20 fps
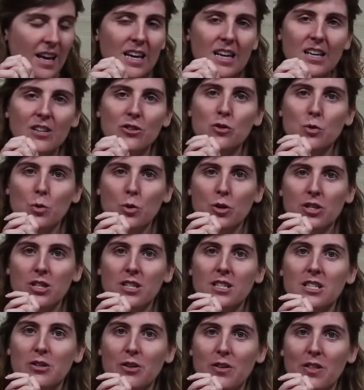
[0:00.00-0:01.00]
in
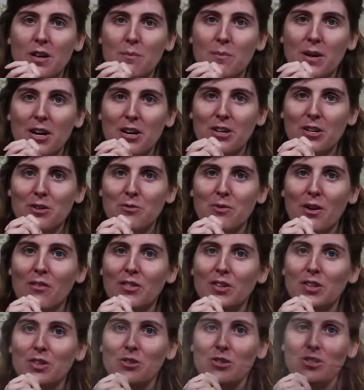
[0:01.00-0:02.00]
Georgia during the American
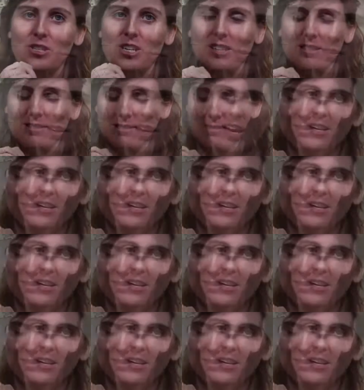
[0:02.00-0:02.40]
Revolution.